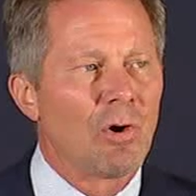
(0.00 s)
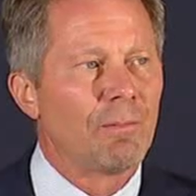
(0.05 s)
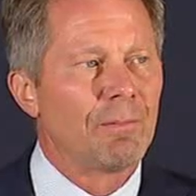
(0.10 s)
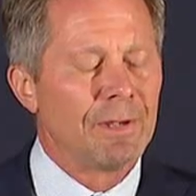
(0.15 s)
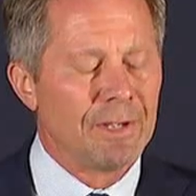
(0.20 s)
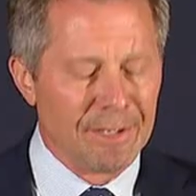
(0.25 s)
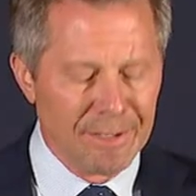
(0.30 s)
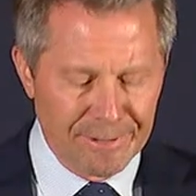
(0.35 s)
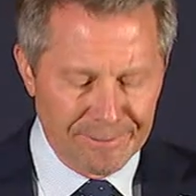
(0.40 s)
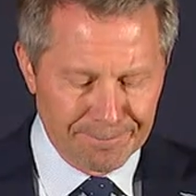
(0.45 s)

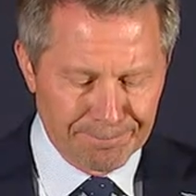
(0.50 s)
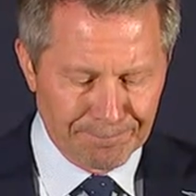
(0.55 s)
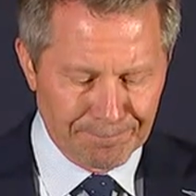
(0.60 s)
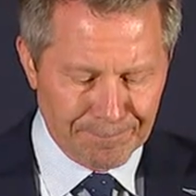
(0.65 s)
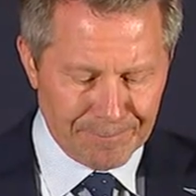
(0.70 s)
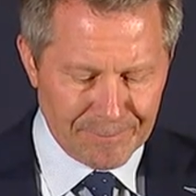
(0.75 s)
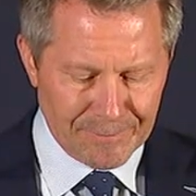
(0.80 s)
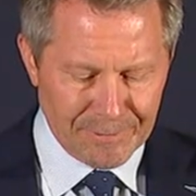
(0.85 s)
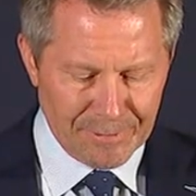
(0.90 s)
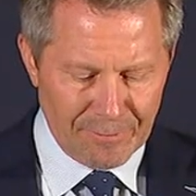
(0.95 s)
well-being
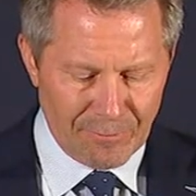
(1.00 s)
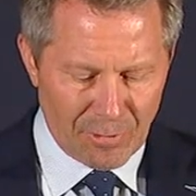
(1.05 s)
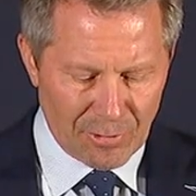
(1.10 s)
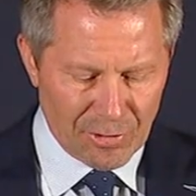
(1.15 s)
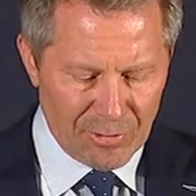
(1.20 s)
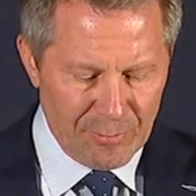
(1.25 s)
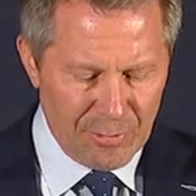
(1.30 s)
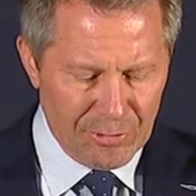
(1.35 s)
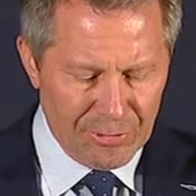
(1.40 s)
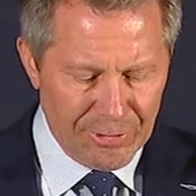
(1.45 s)
of our
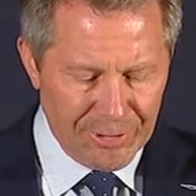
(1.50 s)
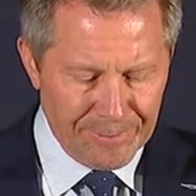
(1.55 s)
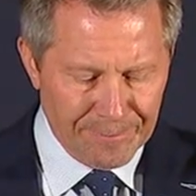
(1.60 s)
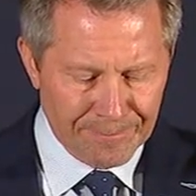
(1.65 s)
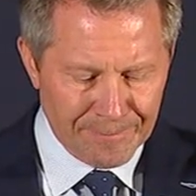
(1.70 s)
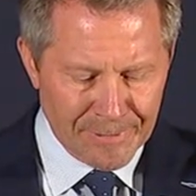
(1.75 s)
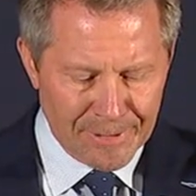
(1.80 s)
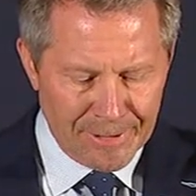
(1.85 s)
community.